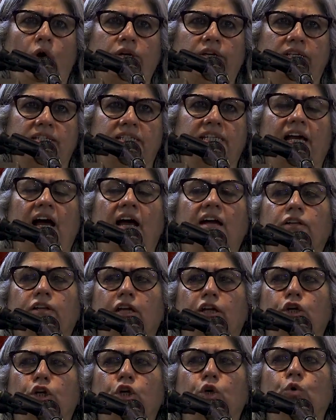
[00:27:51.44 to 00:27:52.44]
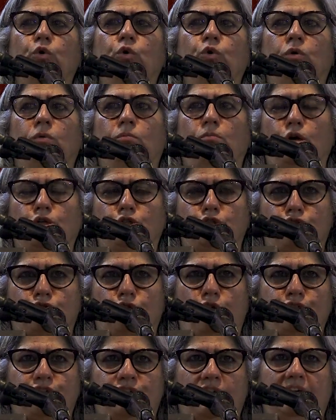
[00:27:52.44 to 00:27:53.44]
is the new
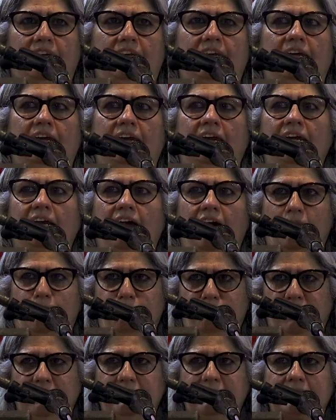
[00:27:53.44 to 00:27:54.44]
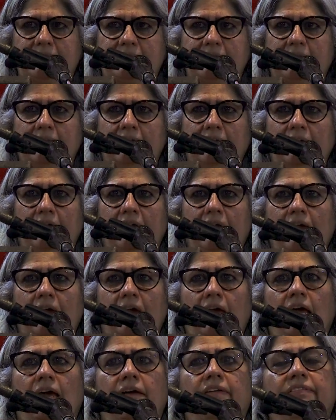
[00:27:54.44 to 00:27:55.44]
monstrosity in our midst?
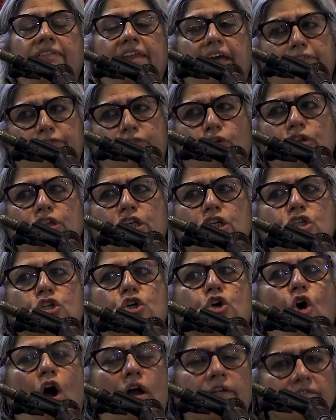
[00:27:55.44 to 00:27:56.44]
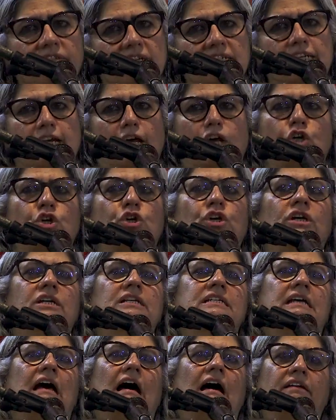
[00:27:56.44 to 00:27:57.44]
Therefore, these
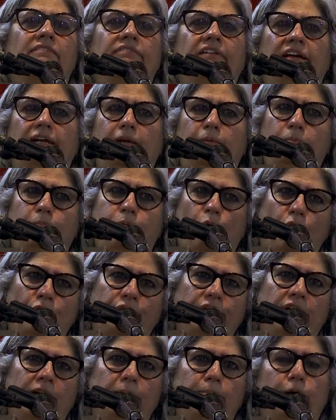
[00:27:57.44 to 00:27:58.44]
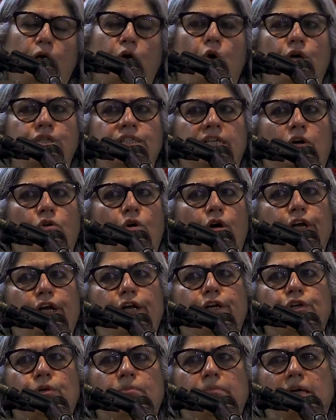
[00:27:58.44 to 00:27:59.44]
conversations are very important, because
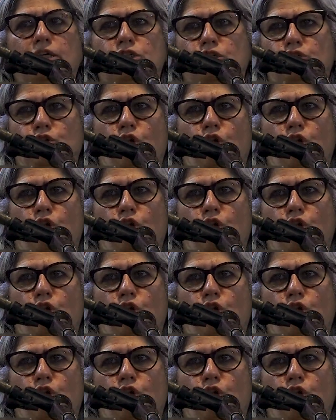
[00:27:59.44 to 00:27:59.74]
according to me, it's